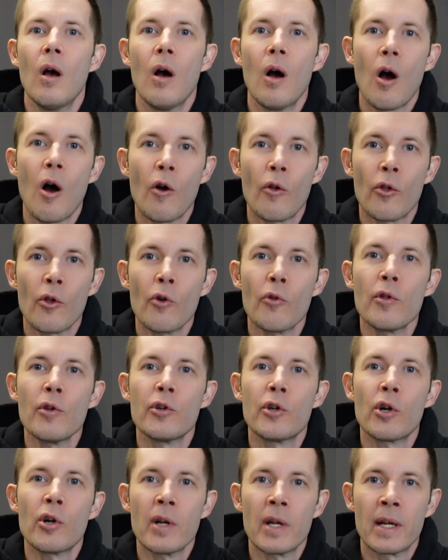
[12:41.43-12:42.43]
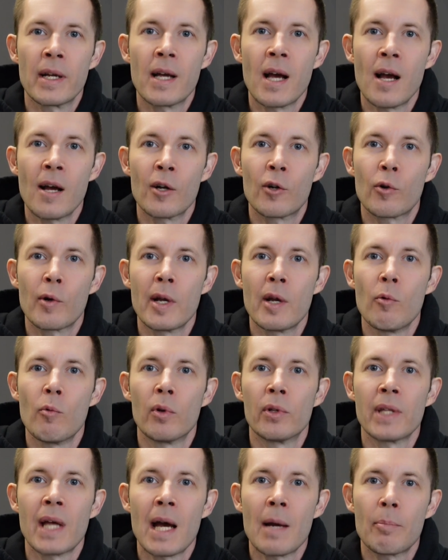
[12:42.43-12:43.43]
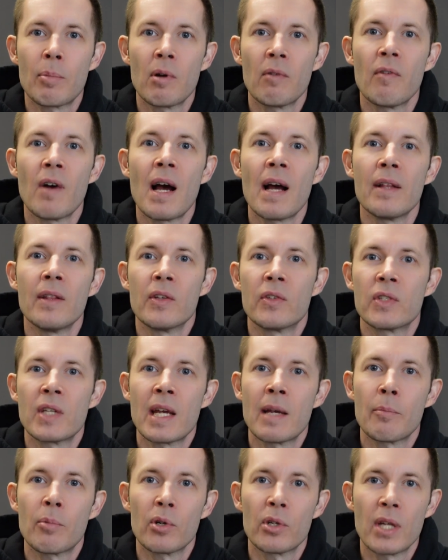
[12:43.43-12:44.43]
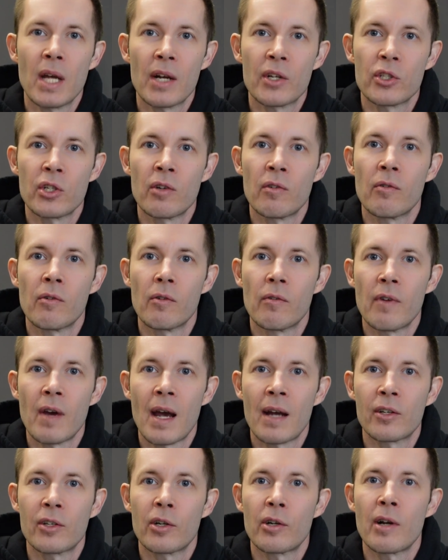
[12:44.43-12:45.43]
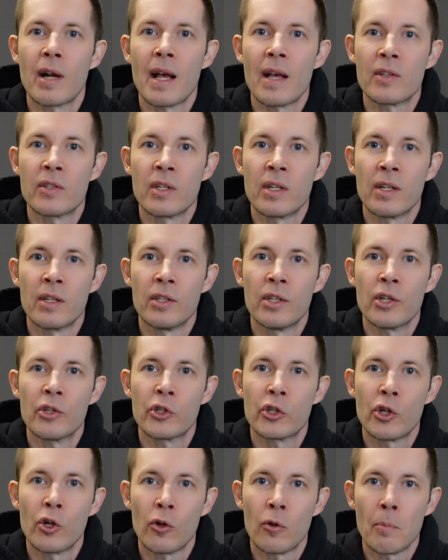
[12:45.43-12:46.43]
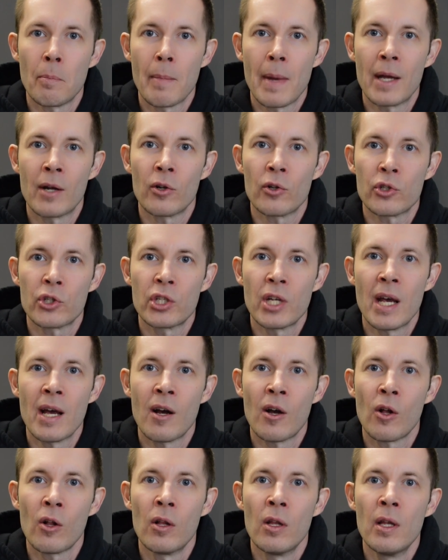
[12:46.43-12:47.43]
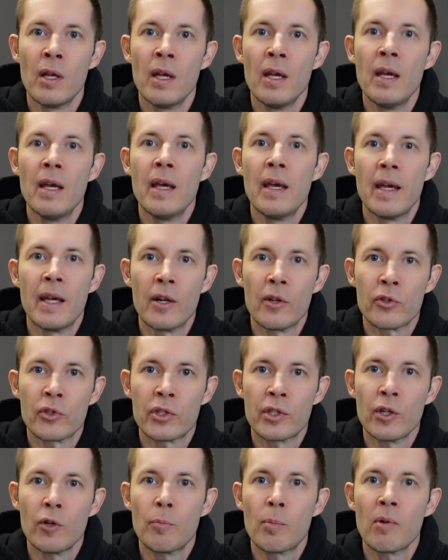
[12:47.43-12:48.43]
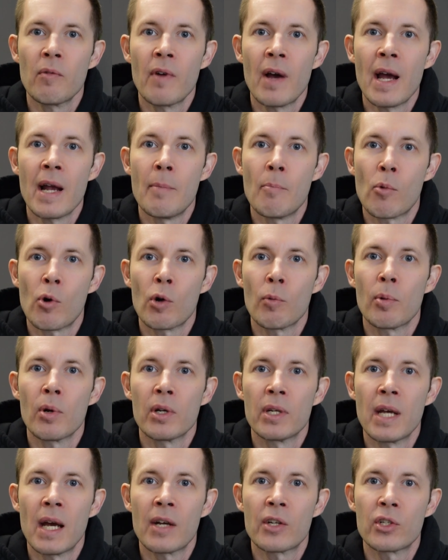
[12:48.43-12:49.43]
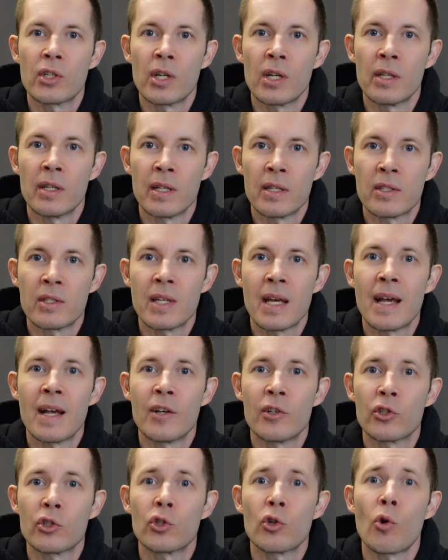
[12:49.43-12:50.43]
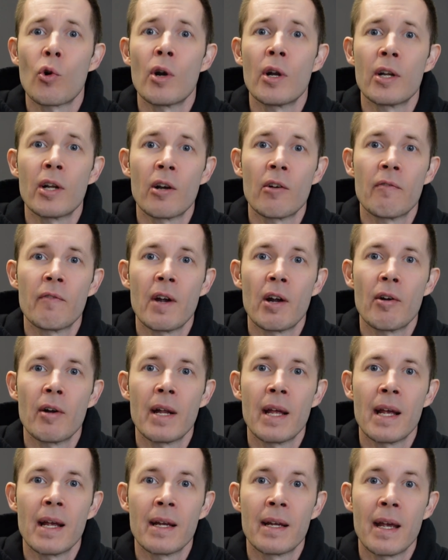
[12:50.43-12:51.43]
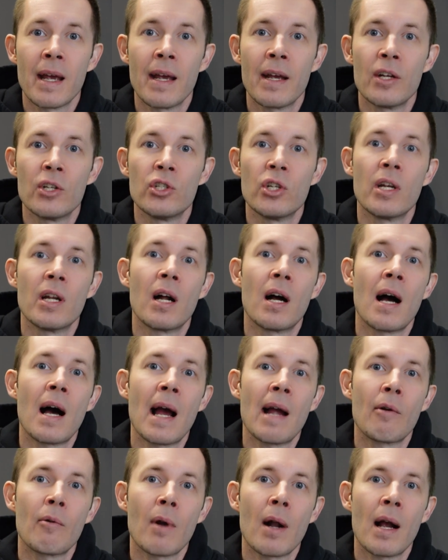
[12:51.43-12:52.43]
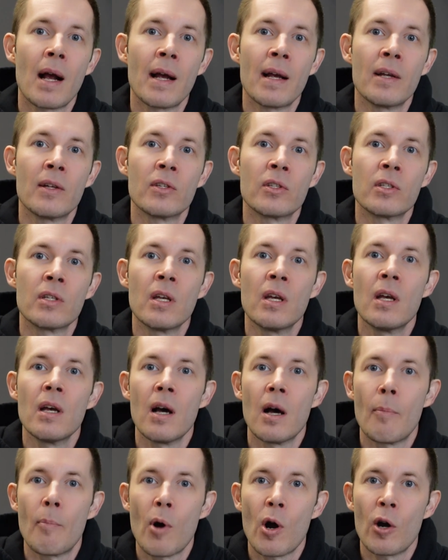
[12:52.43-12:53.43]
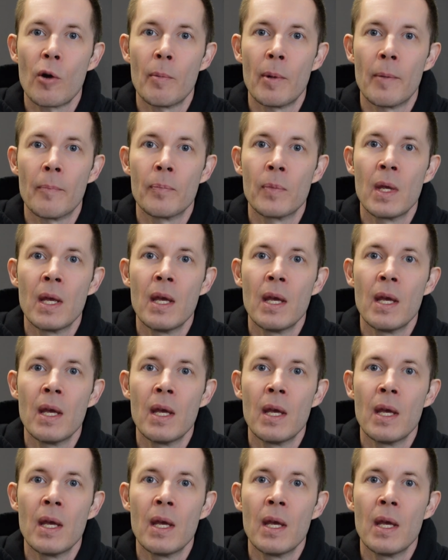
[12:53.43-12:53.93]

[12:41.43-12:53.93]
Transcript: Although the dirt and concrete will not provide the same protection factor as an additional metal shell, it'll still provide more protection than, say, storing your Faraday cage in a high-rise apartment,